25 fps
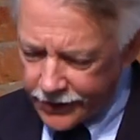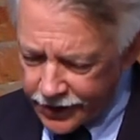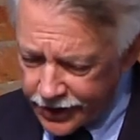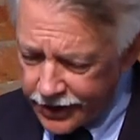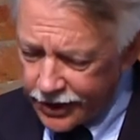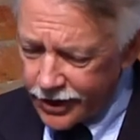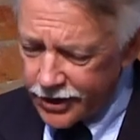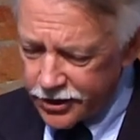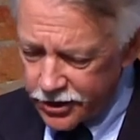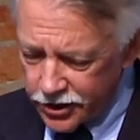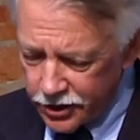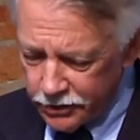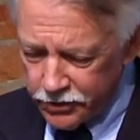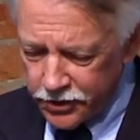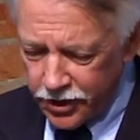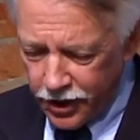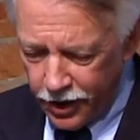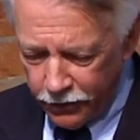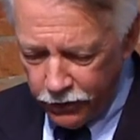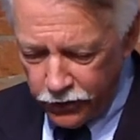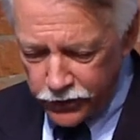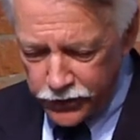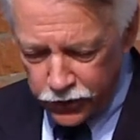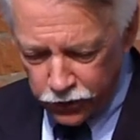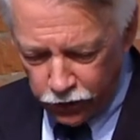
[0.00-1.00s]
And I
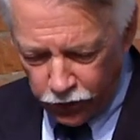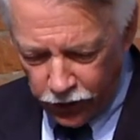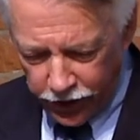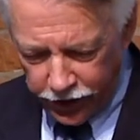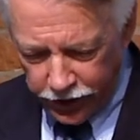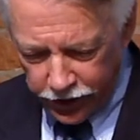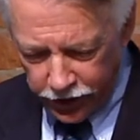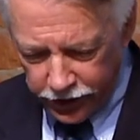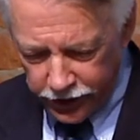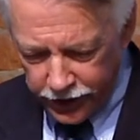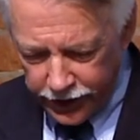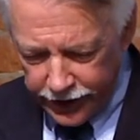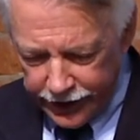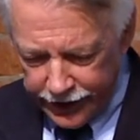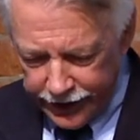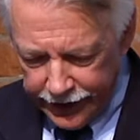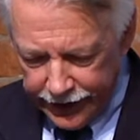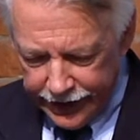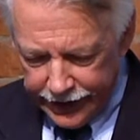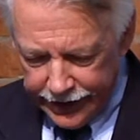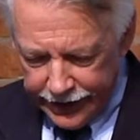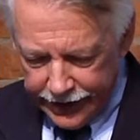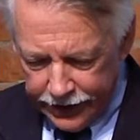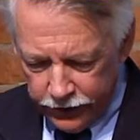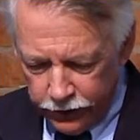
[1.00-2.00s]
sometimes wonder
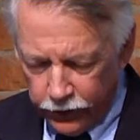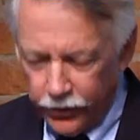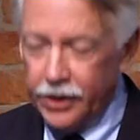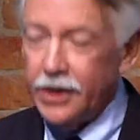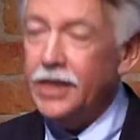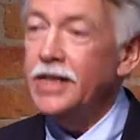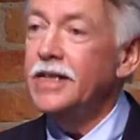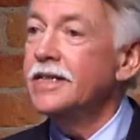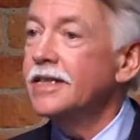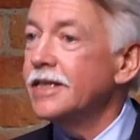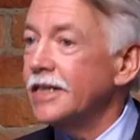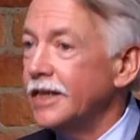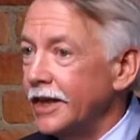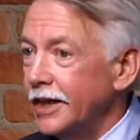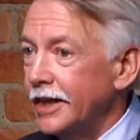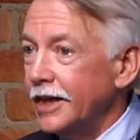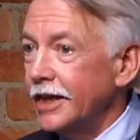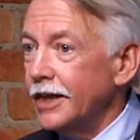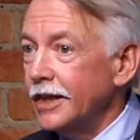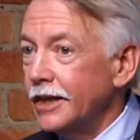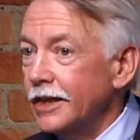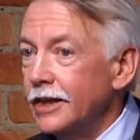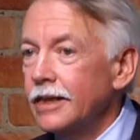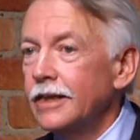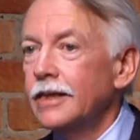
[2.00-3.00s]
what he's
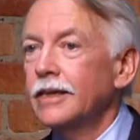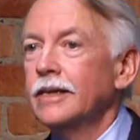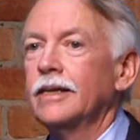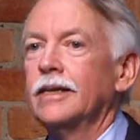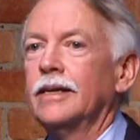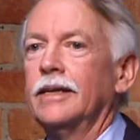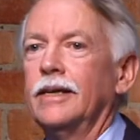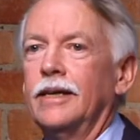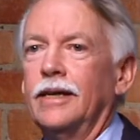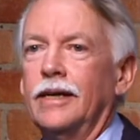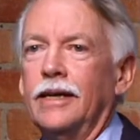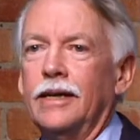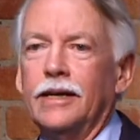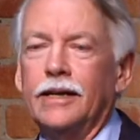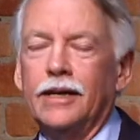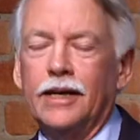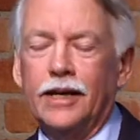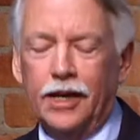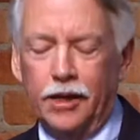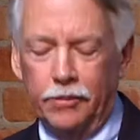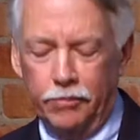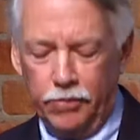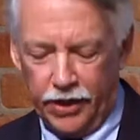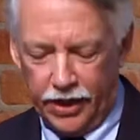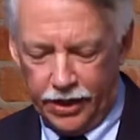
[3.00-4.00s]
thinking uh,
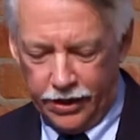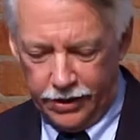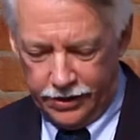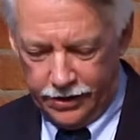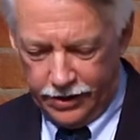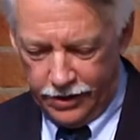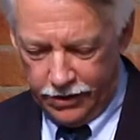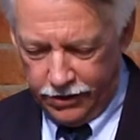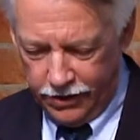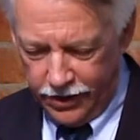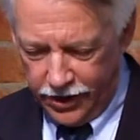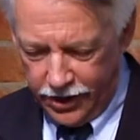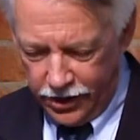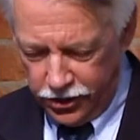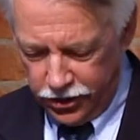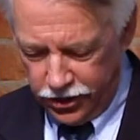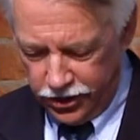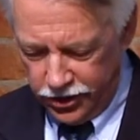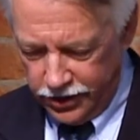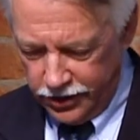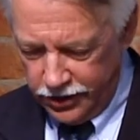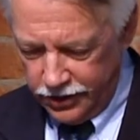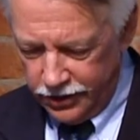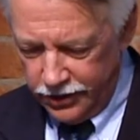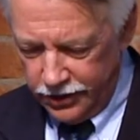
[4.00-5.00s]
about our
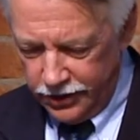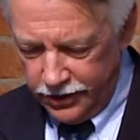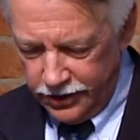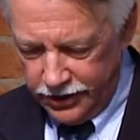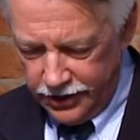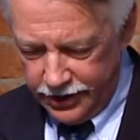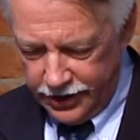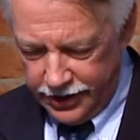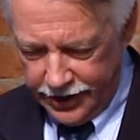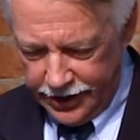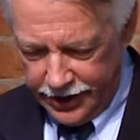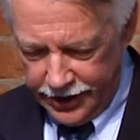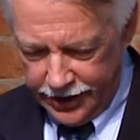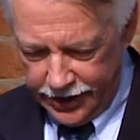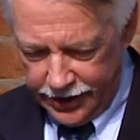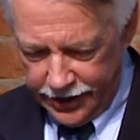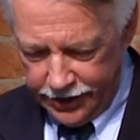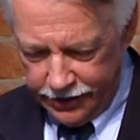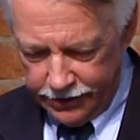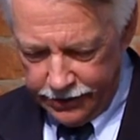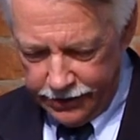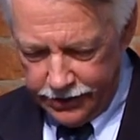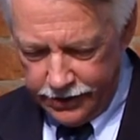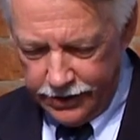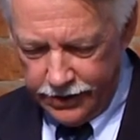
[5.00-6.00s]
nation,
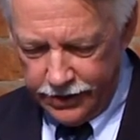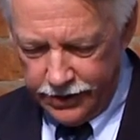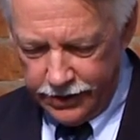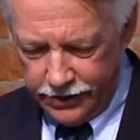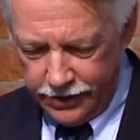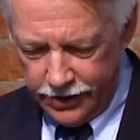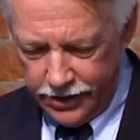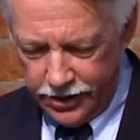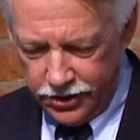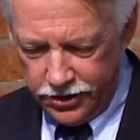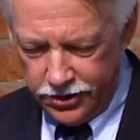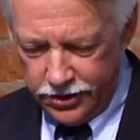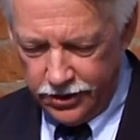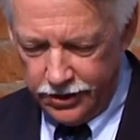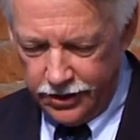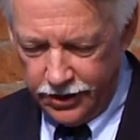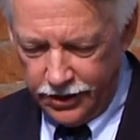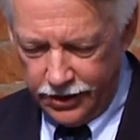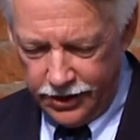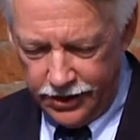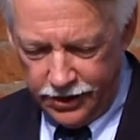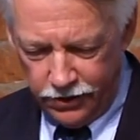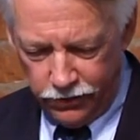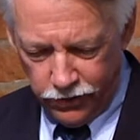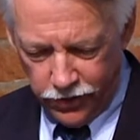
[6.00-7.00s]
uh, the nation
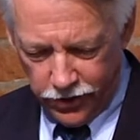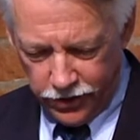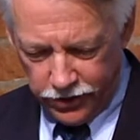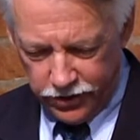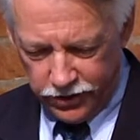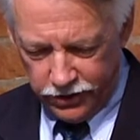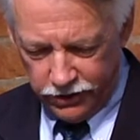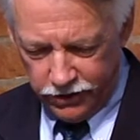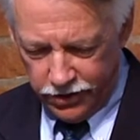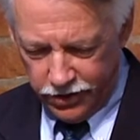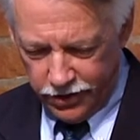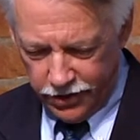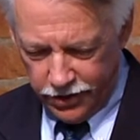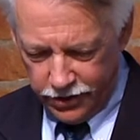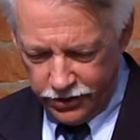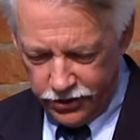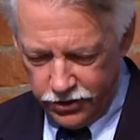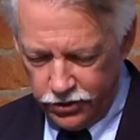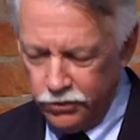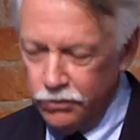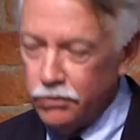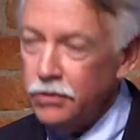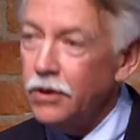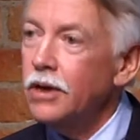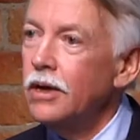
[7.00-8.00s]
that he worked so hard
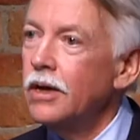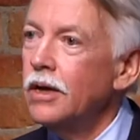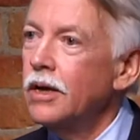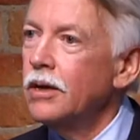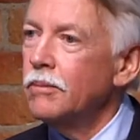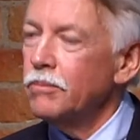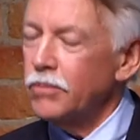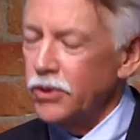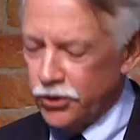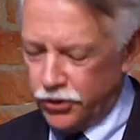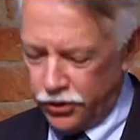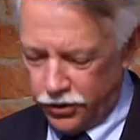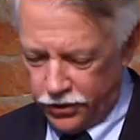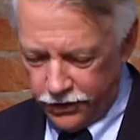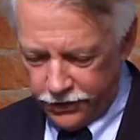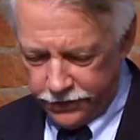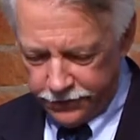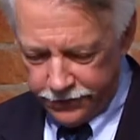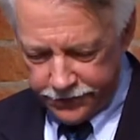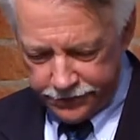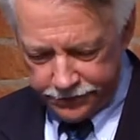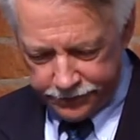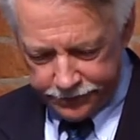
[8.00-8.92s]
to preserve.